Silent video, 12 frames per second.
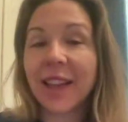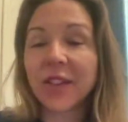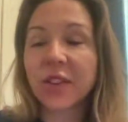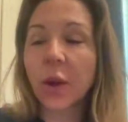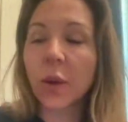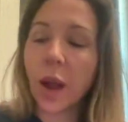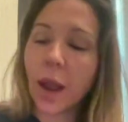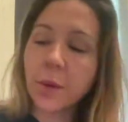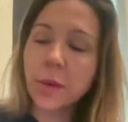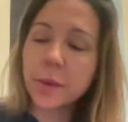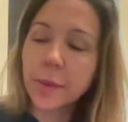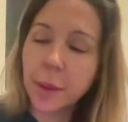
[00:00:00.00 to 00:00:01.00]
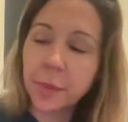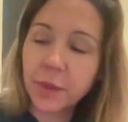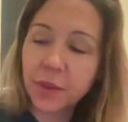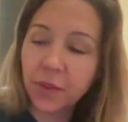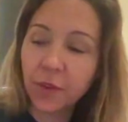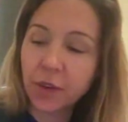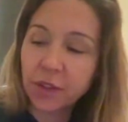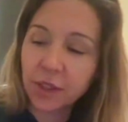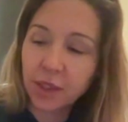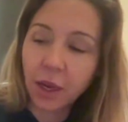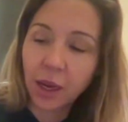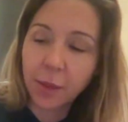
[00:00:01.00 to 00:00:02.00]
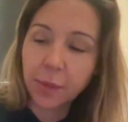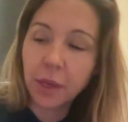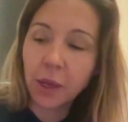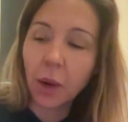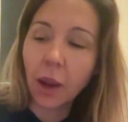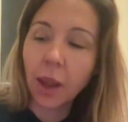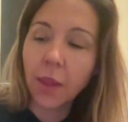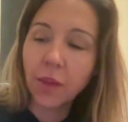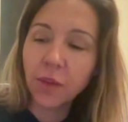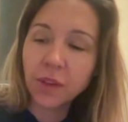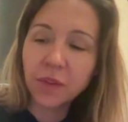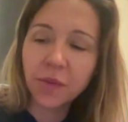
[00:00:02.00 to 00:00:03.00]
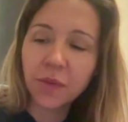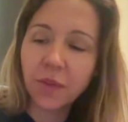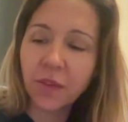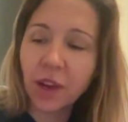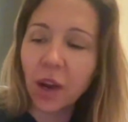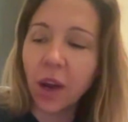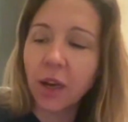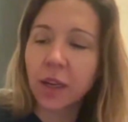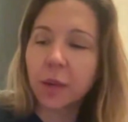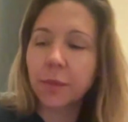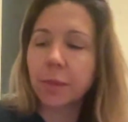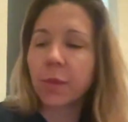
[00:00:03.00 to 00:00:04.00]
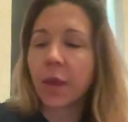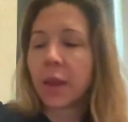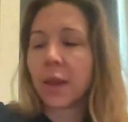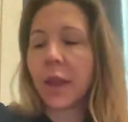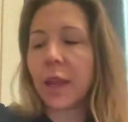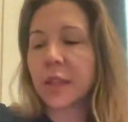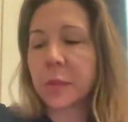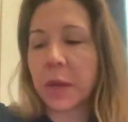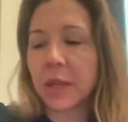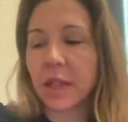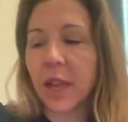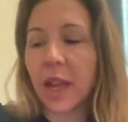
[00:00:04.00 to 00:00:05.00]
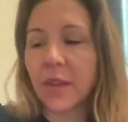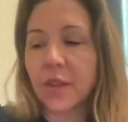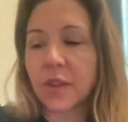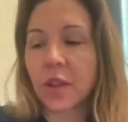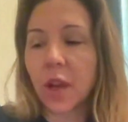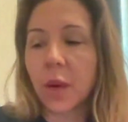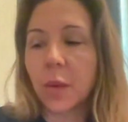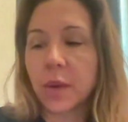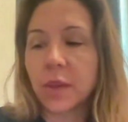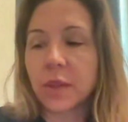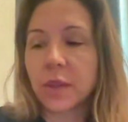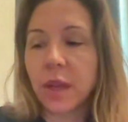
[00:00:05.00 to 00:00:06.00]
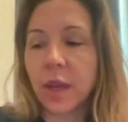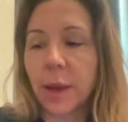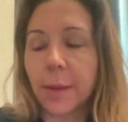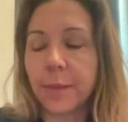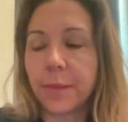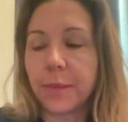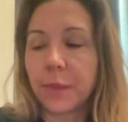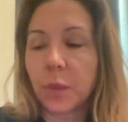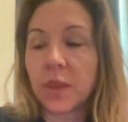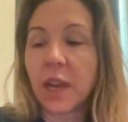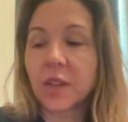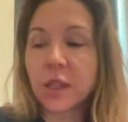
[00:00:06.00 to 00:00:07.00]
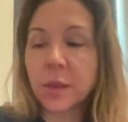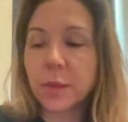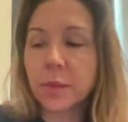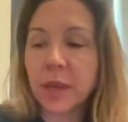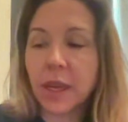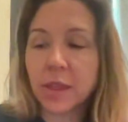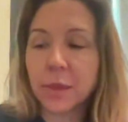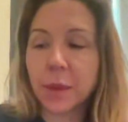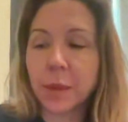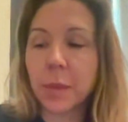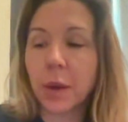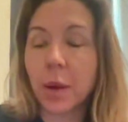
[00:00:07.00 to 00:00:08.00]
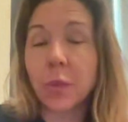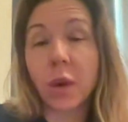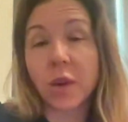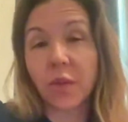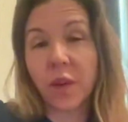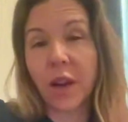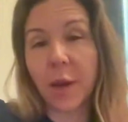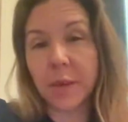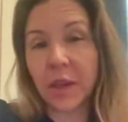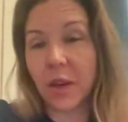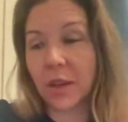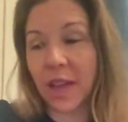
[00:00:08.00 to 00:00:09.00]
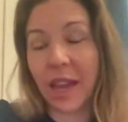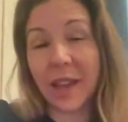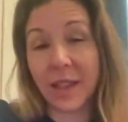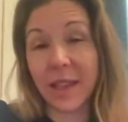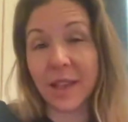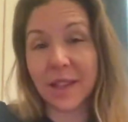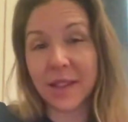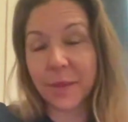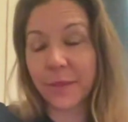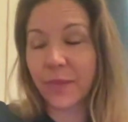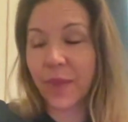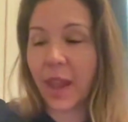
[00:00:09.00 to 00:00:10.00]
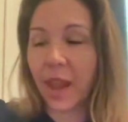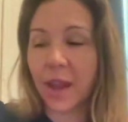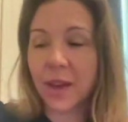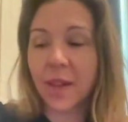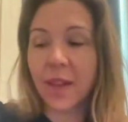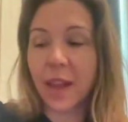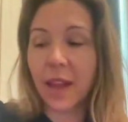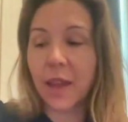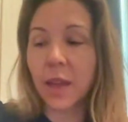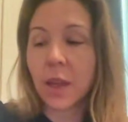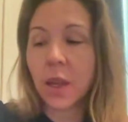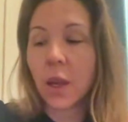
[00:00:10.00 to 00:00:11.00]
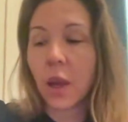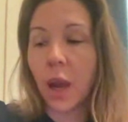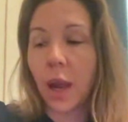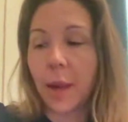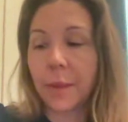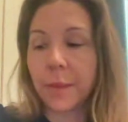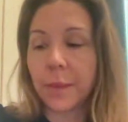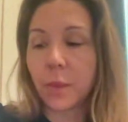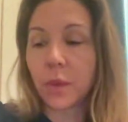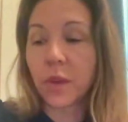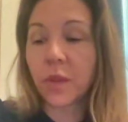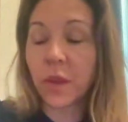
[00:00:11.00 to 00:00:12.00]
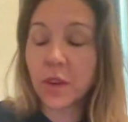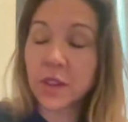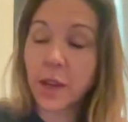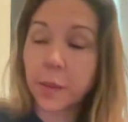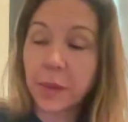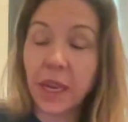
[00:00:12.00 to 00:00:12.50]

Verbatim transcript: It is. So I remember the first time, you know, the first VR experience I ever saw was actually because my mom worked for a company called Alias, and they